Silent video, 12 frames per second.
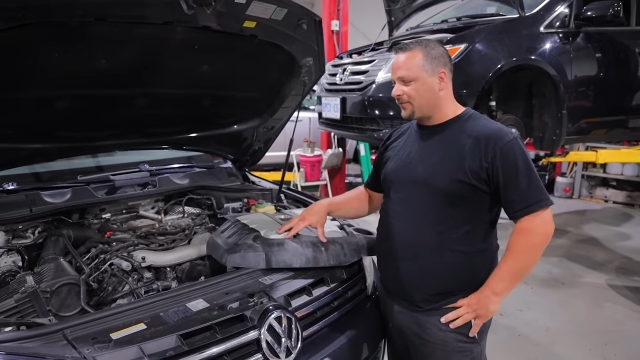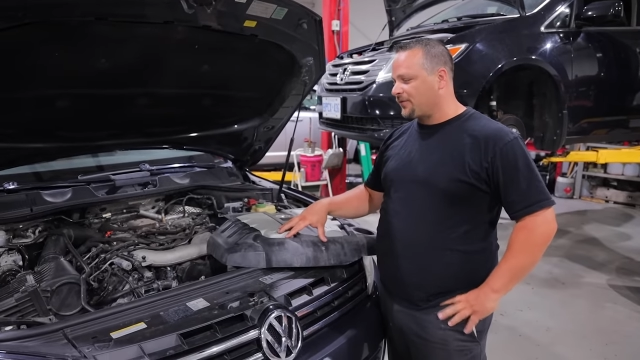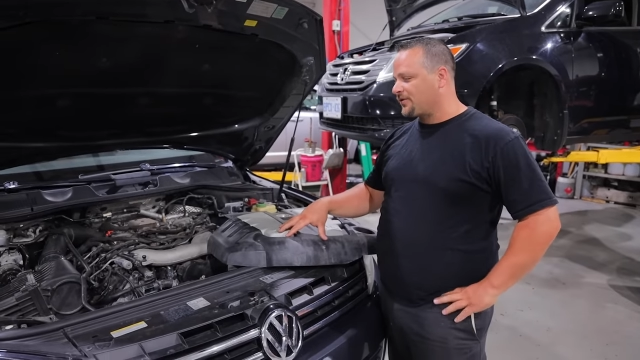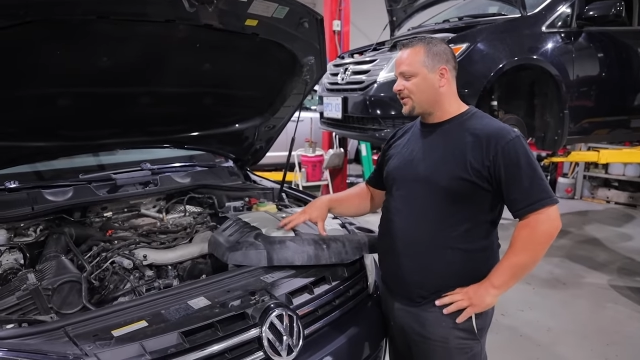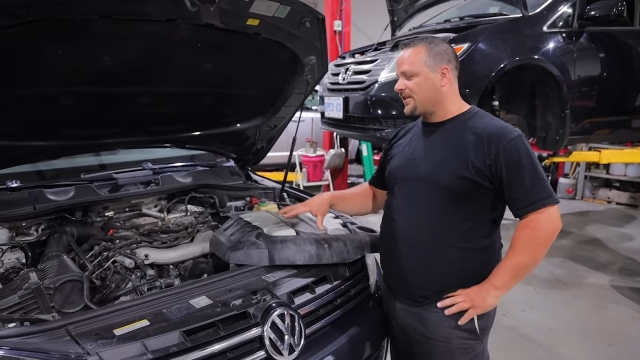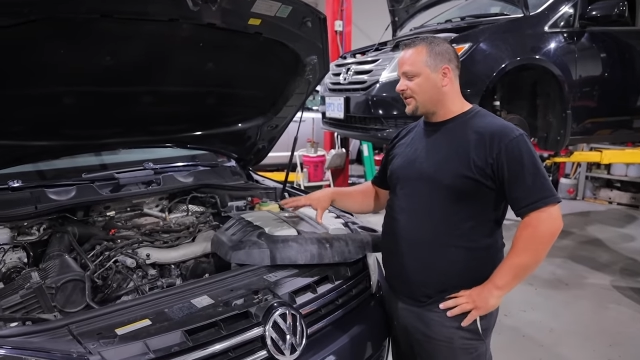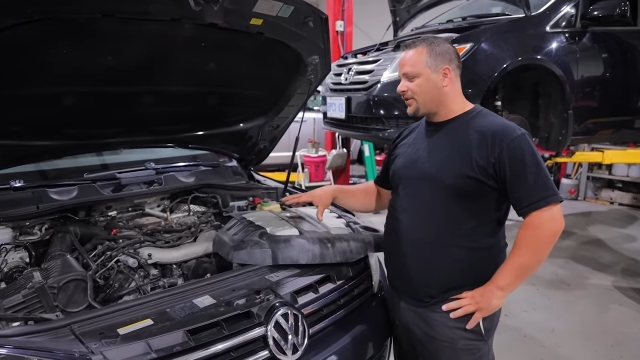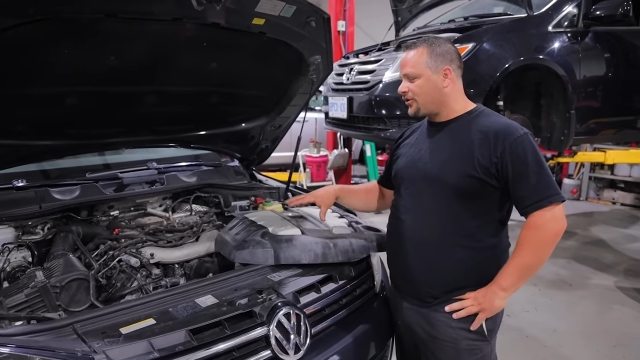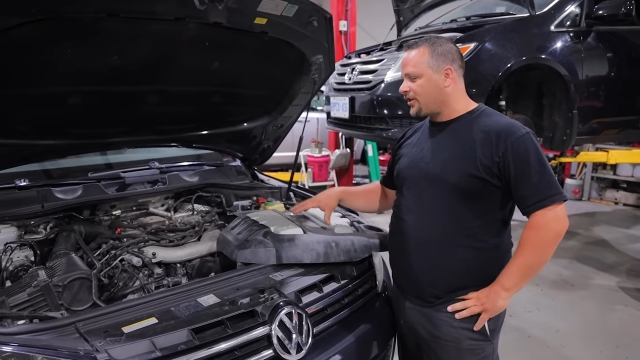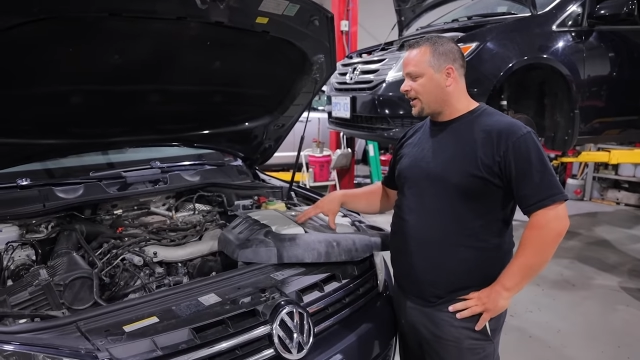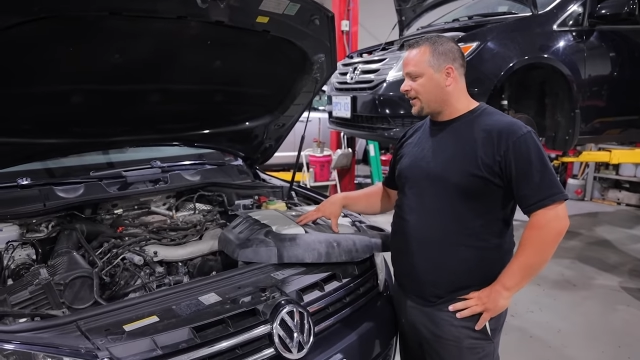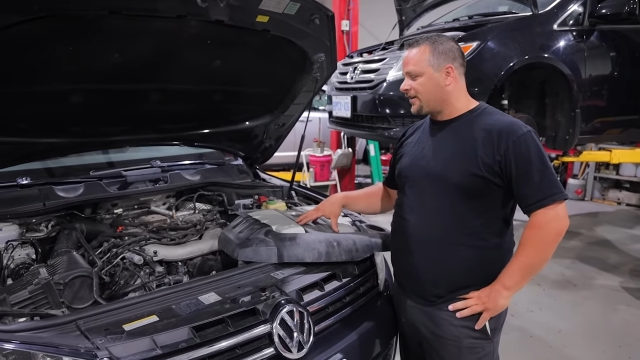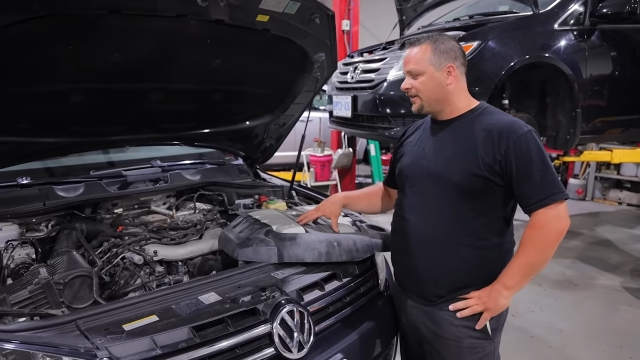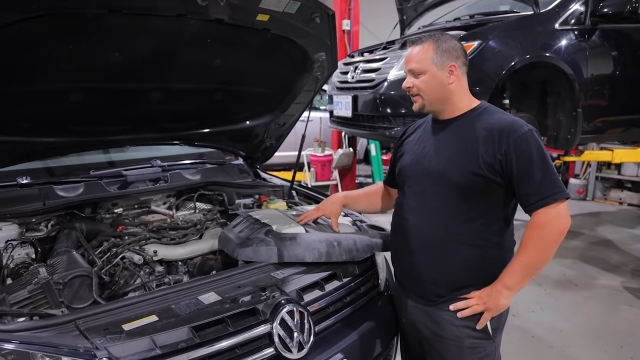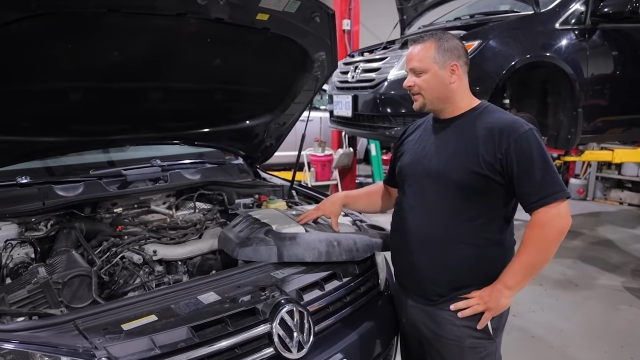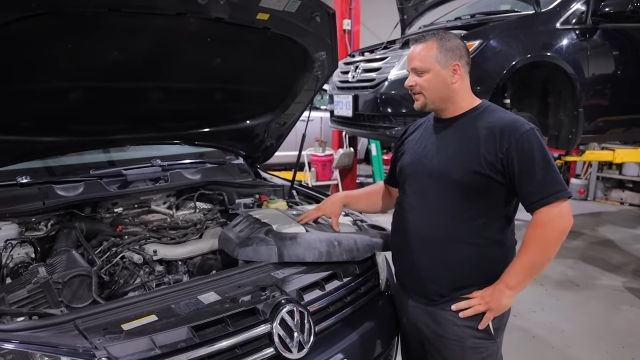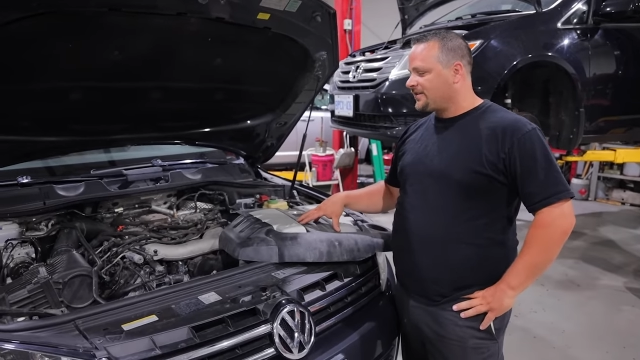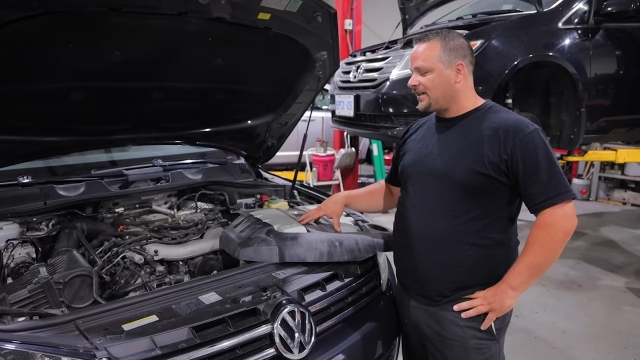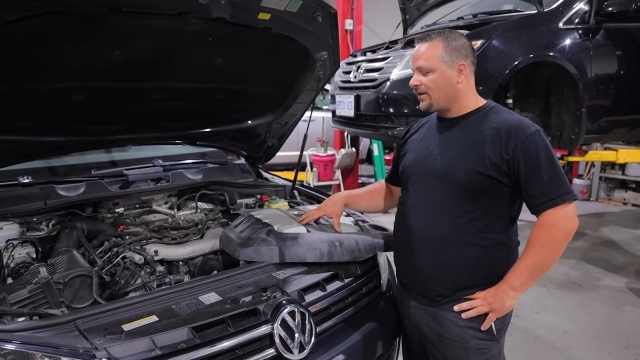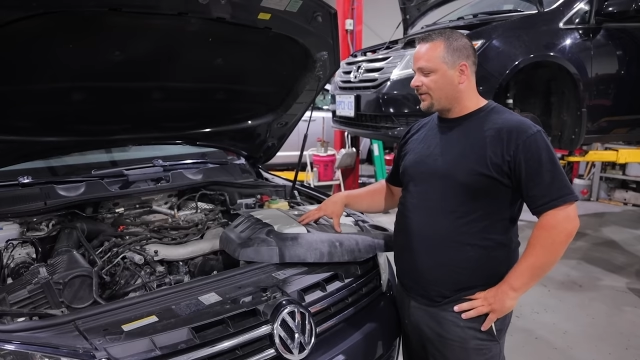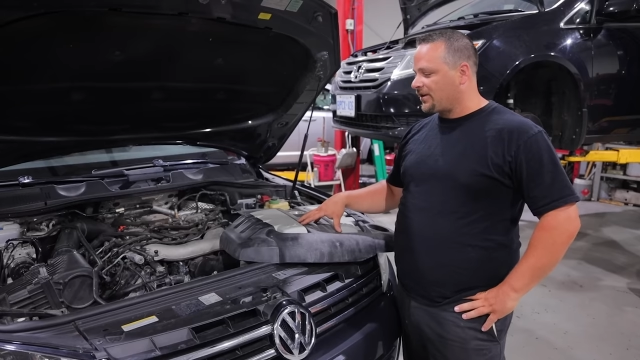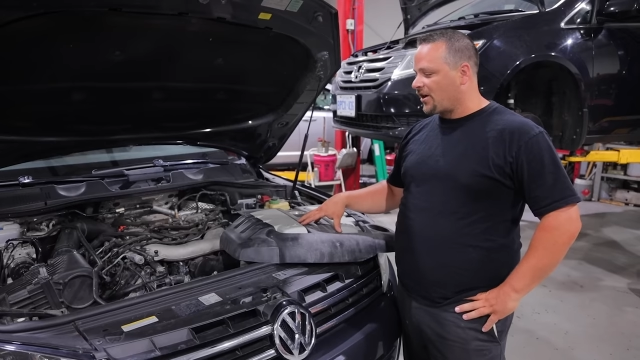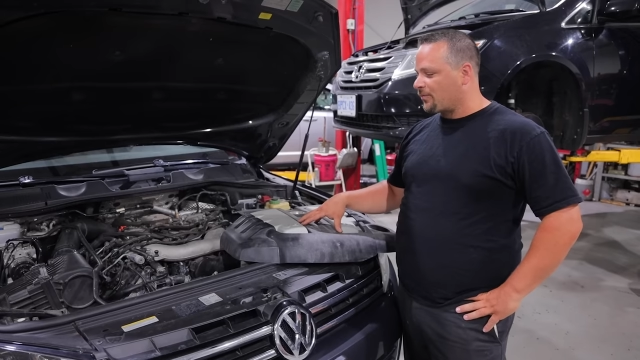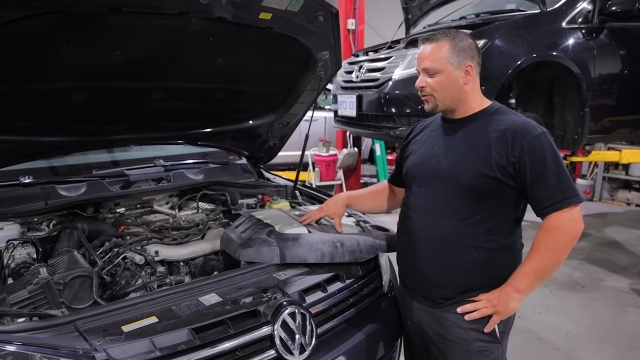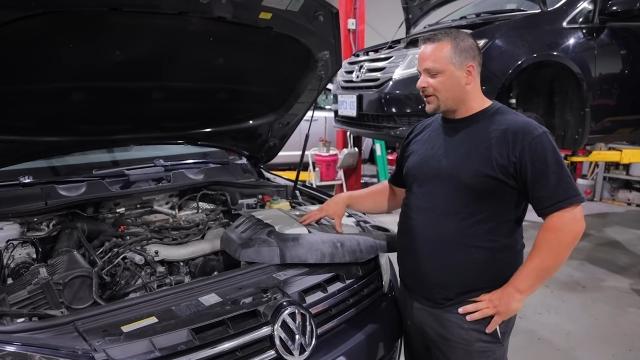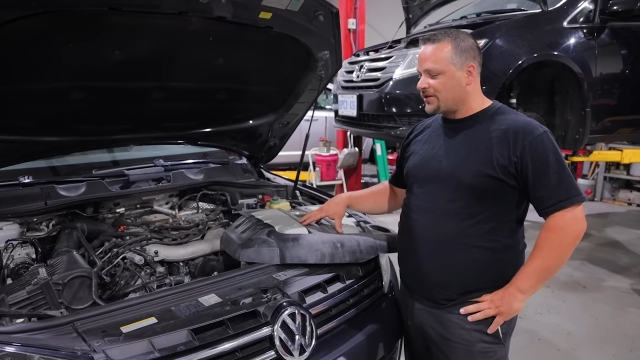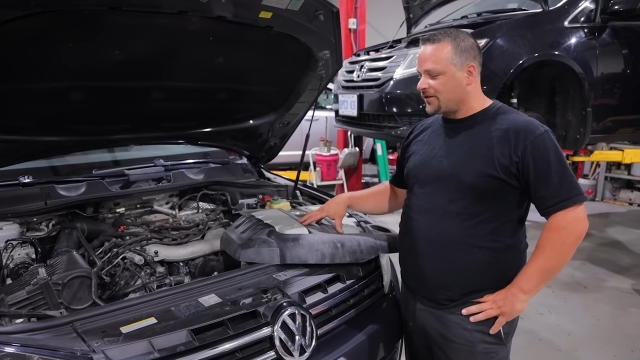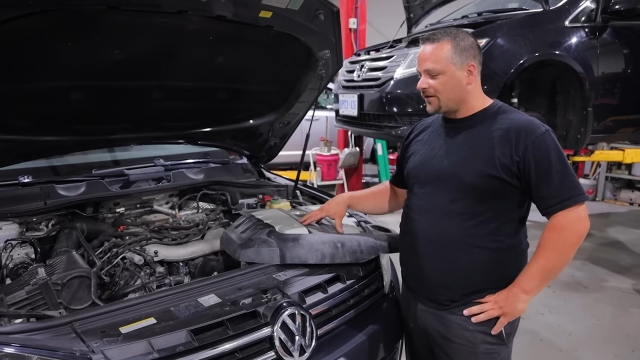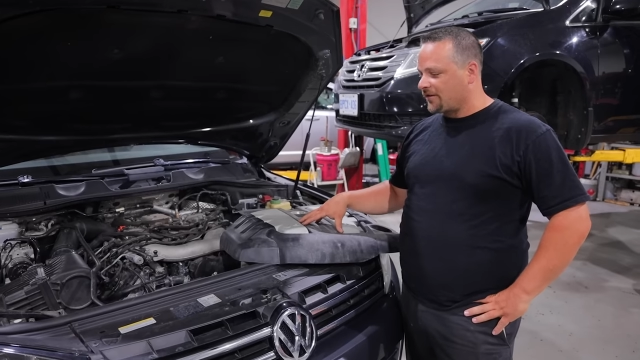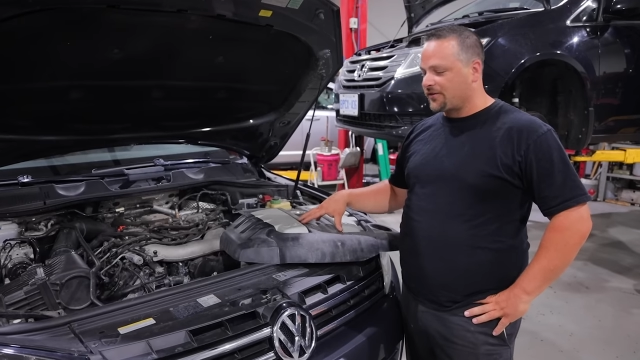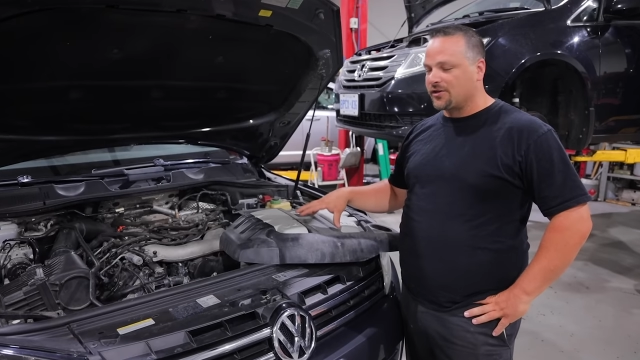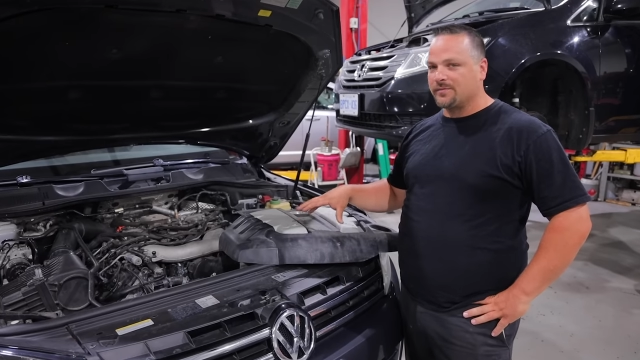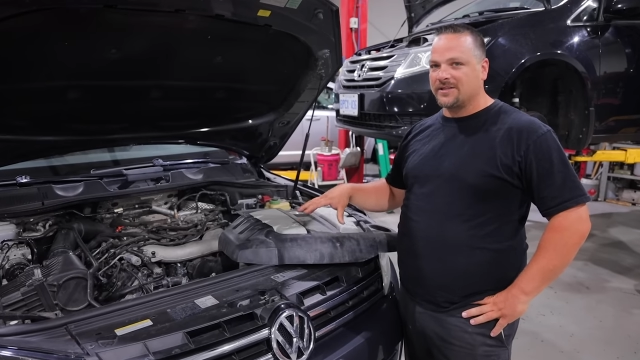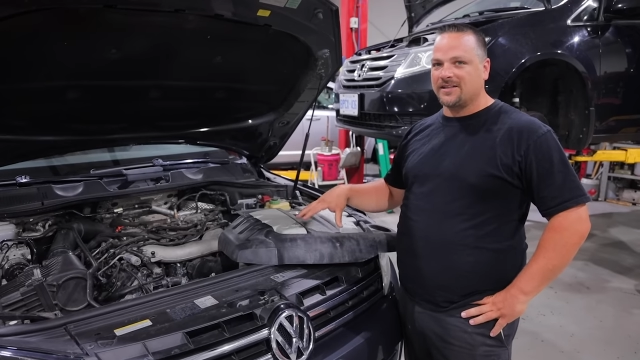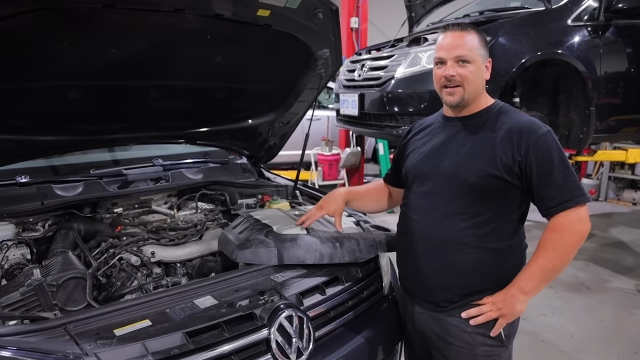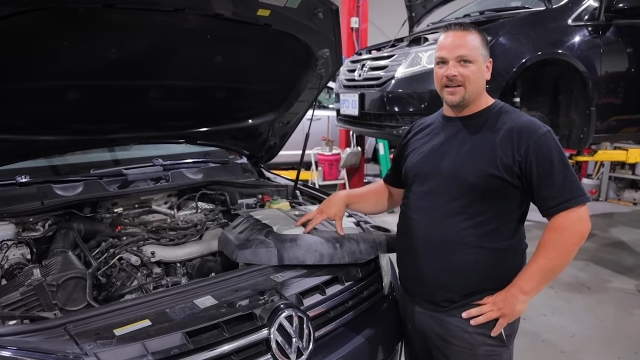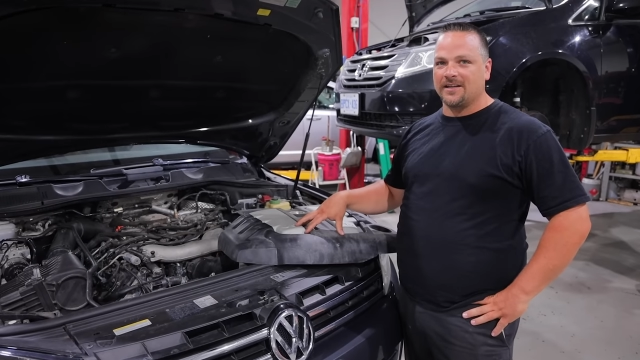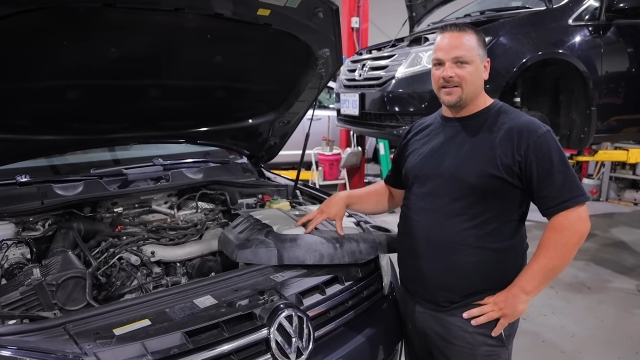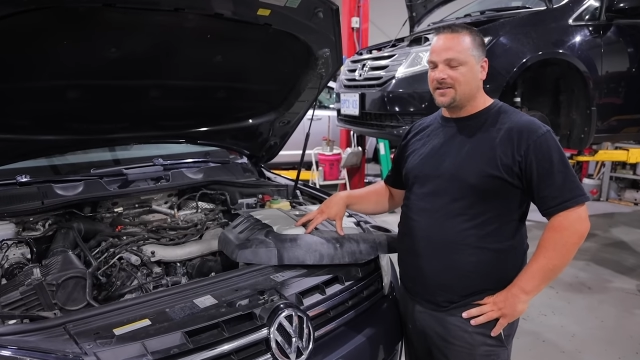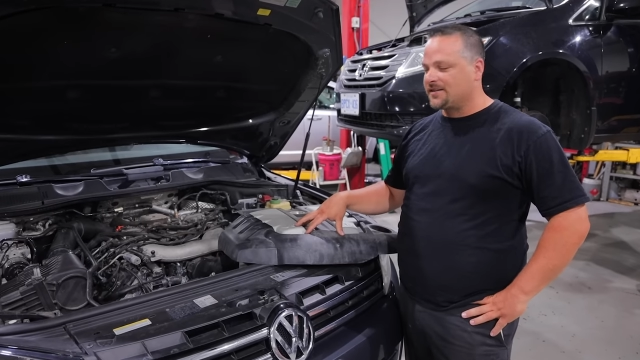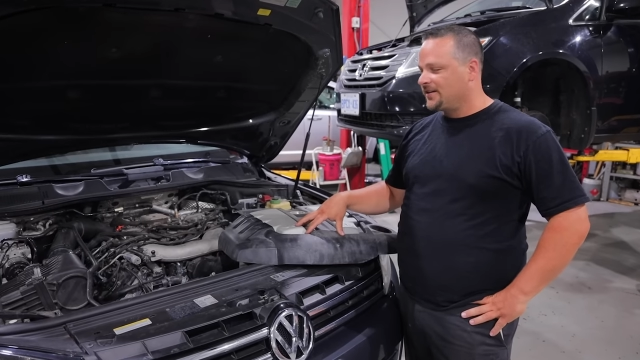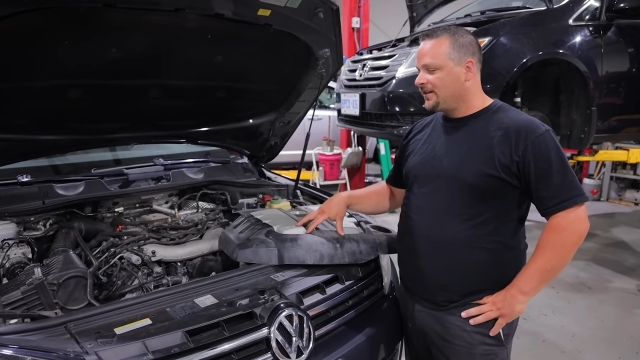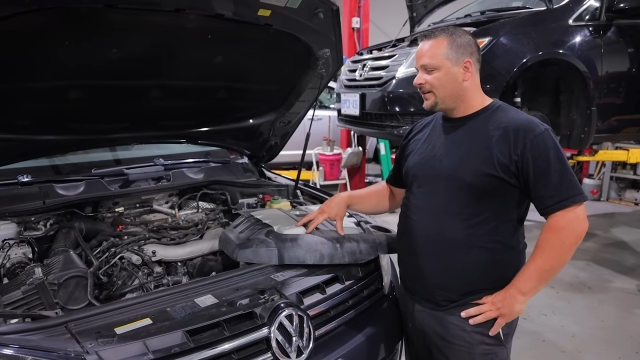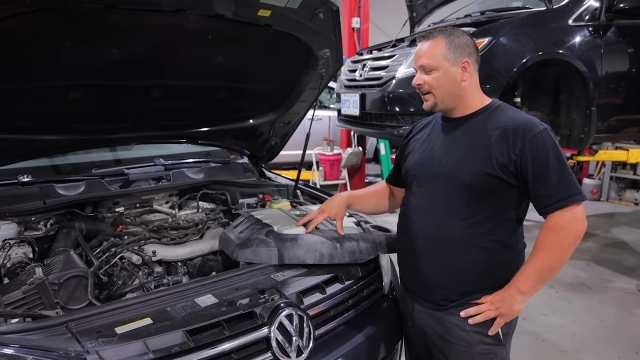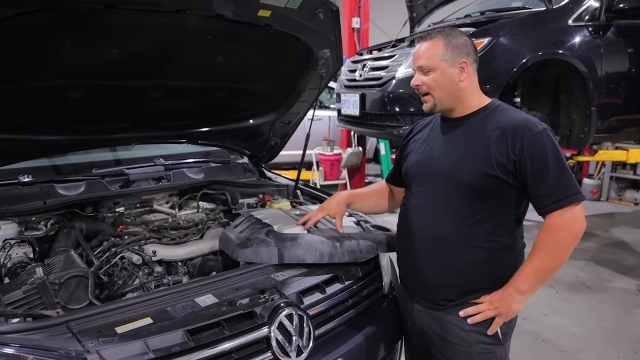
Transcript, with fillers: The first things you check, see how the operation of the thermostat is.